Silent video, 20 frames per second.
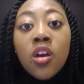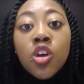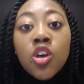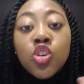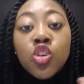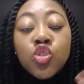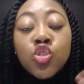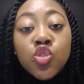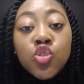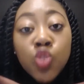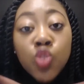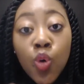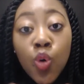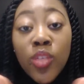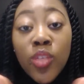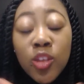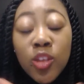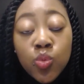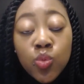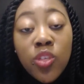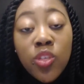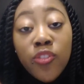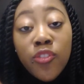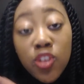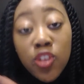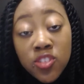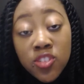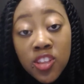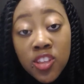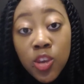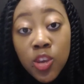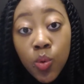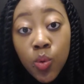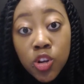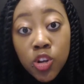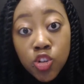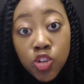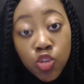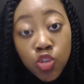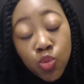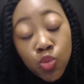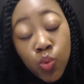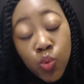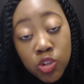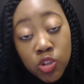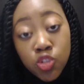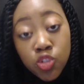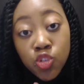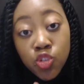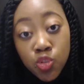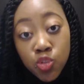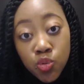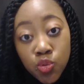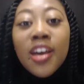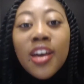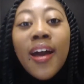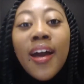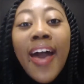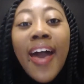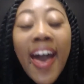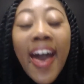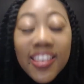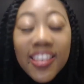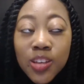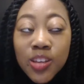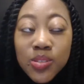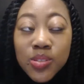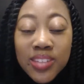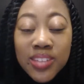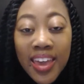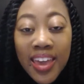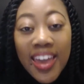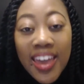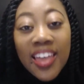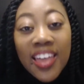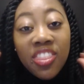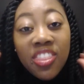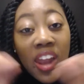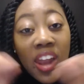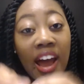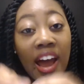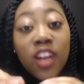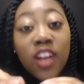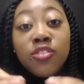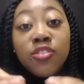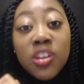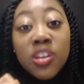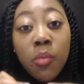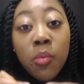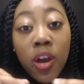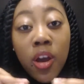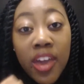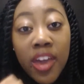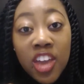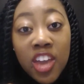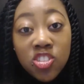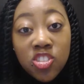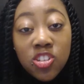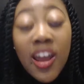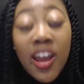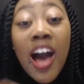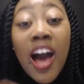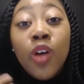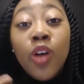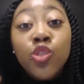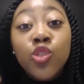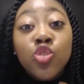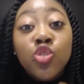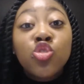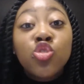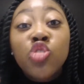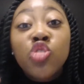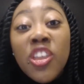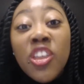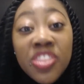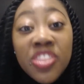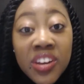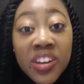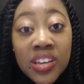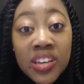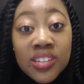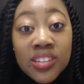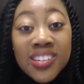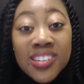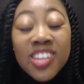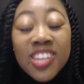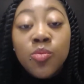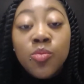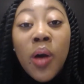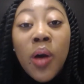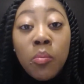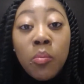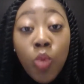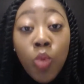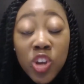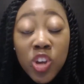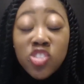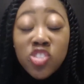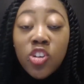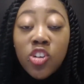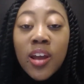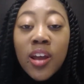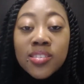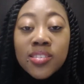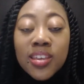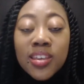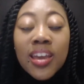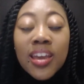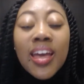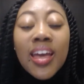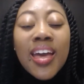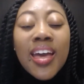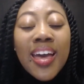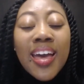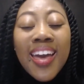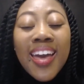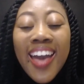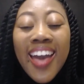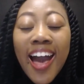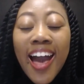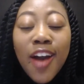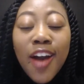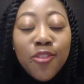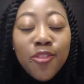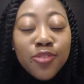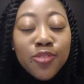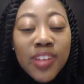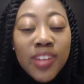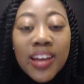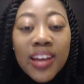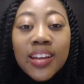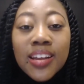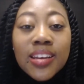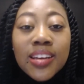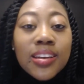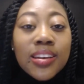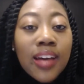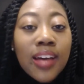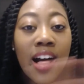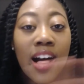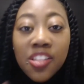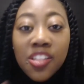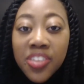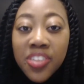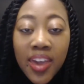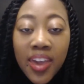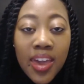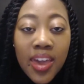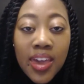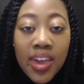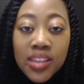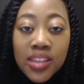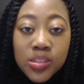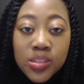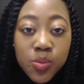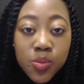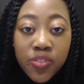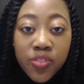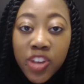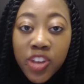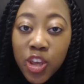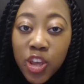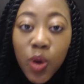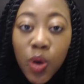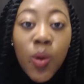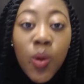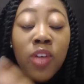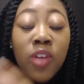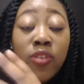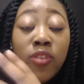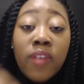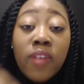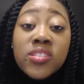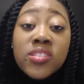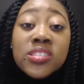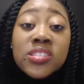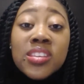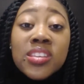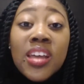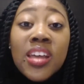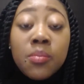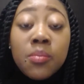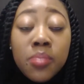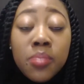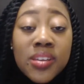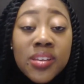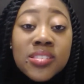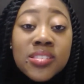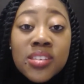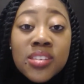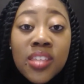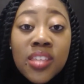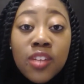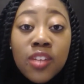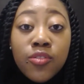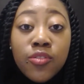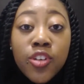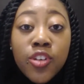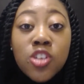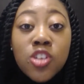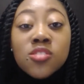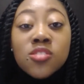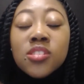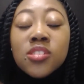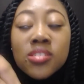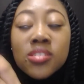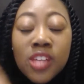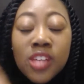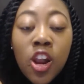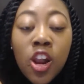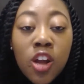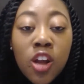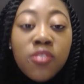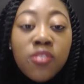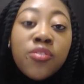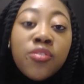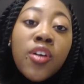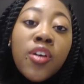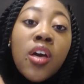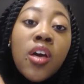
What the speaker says: So that's the first thing you want to do. As I was saying, the line of demarcation, how you strengthen it is by moisturizing. I've done a healthy hair care tips video. If you haven't seen that, please see that first, because a lot of